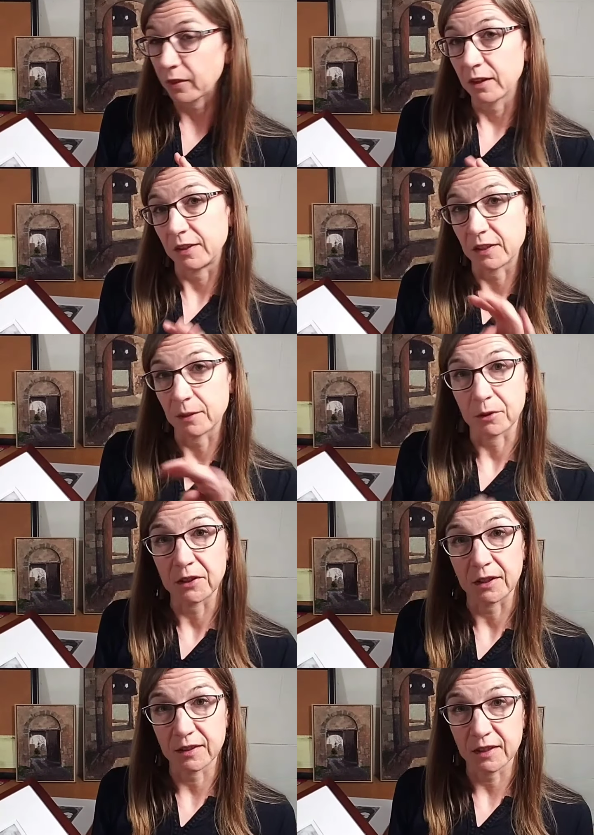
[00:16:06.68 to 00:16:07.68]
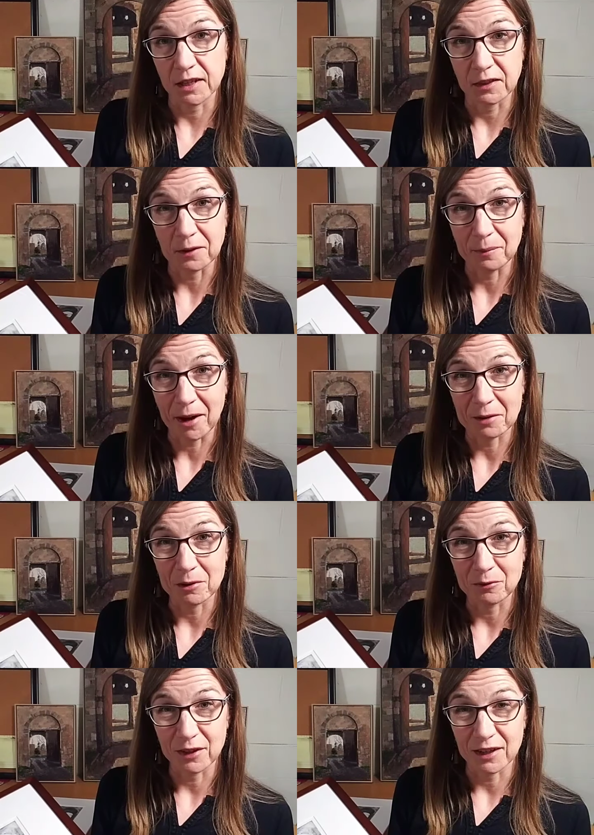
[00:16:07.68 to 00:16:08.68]
It's number 16 at the bottom
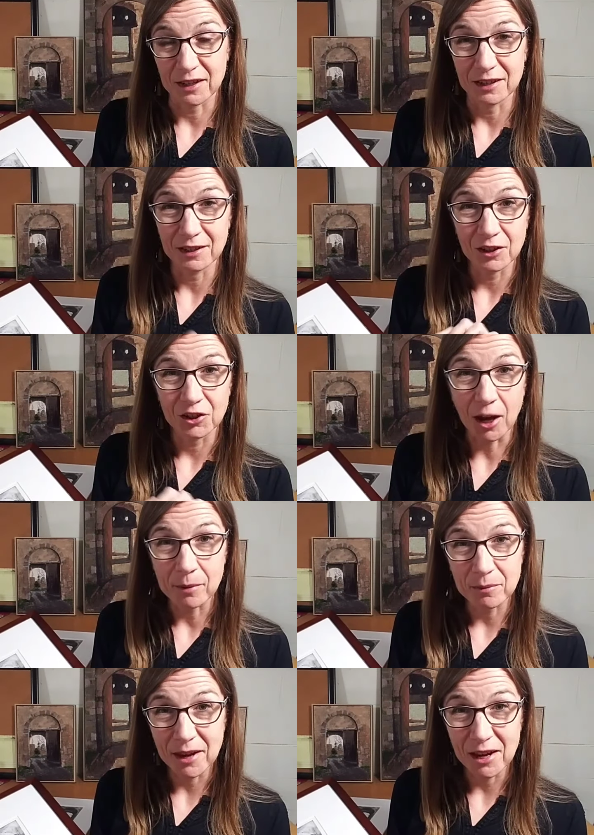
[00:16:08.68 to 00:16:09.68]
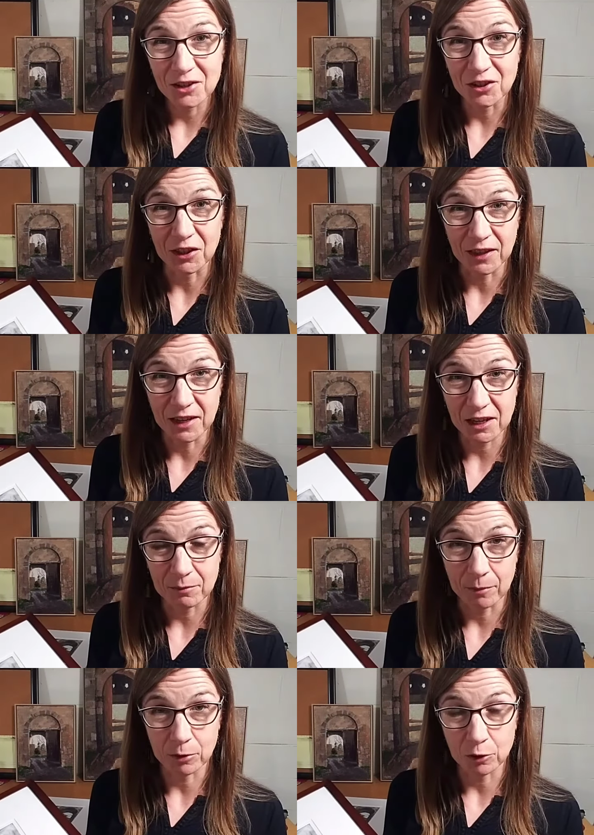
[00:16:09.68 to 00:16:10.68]
of the shopping page at the link in
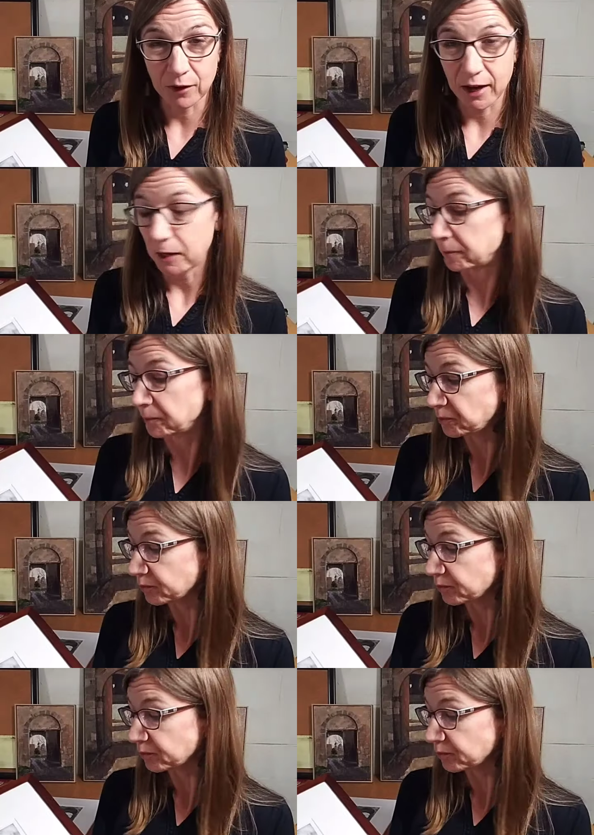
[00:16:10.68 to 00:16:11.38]
my profile.